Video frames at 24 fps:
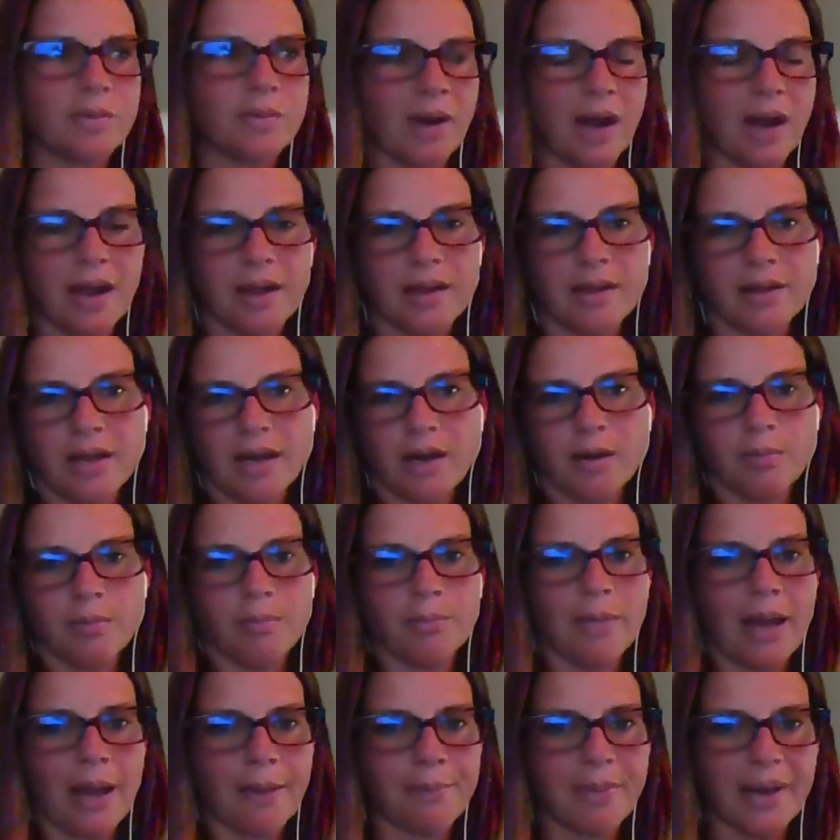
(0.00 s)
I helped
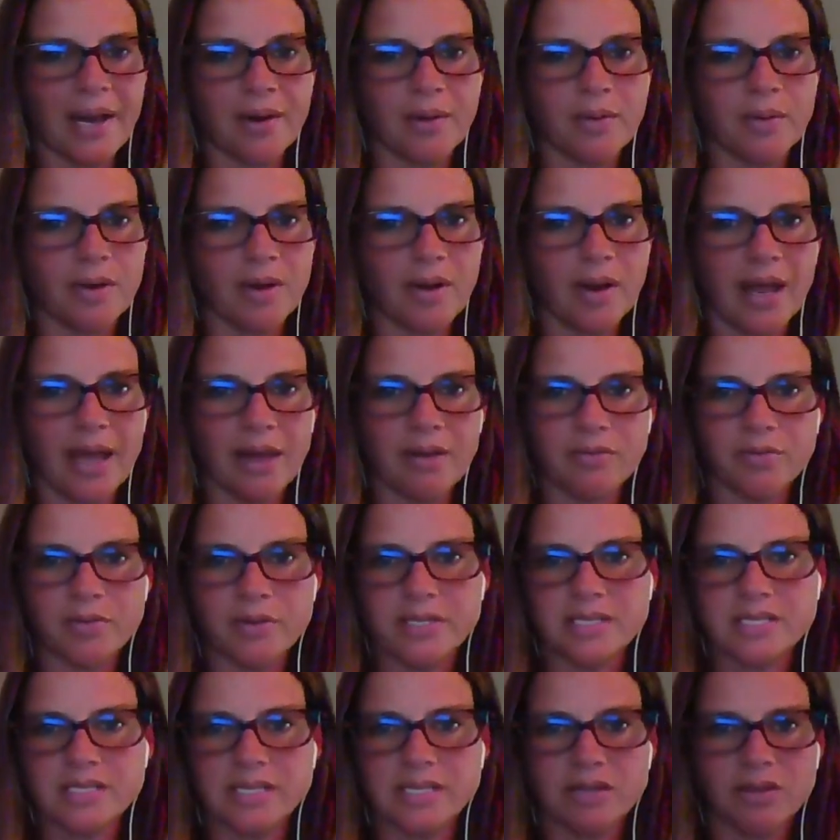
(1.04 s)
map out every
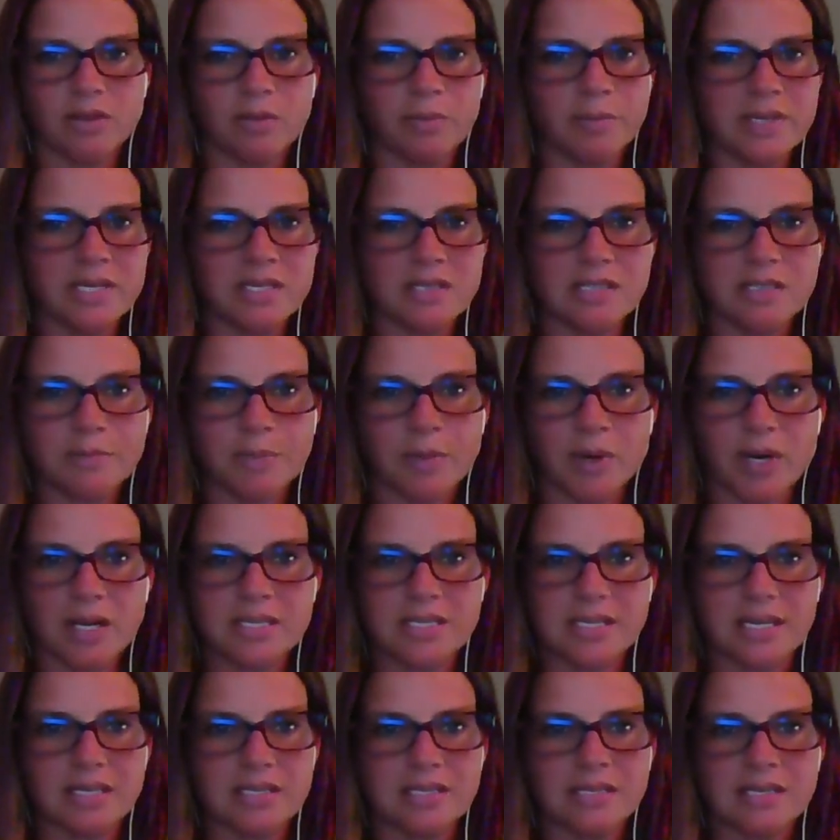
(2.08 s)
single business
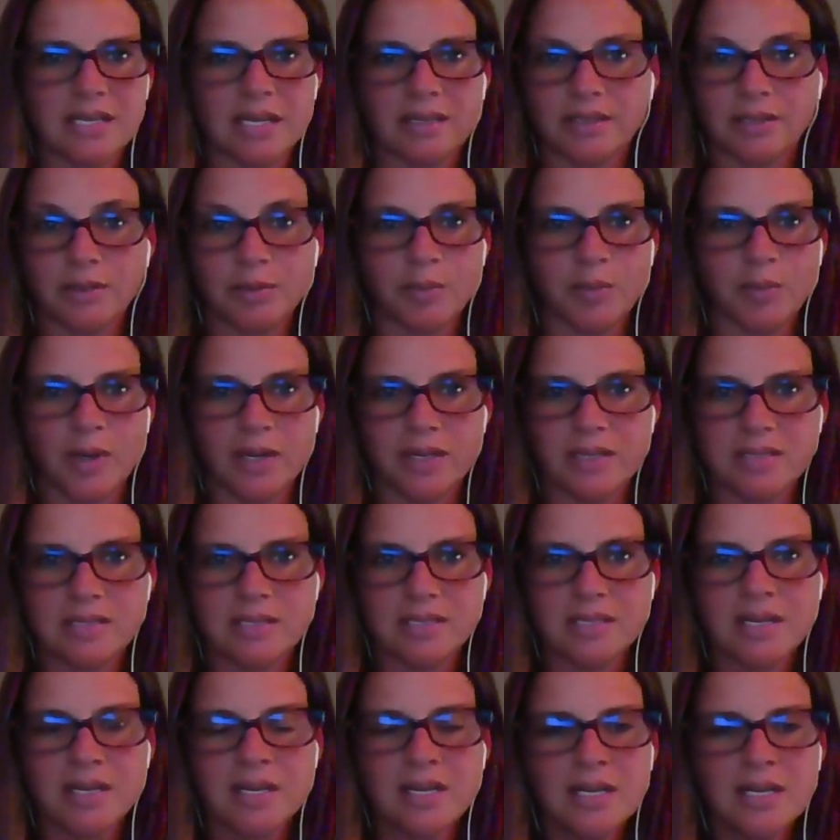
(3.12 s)
process that there was.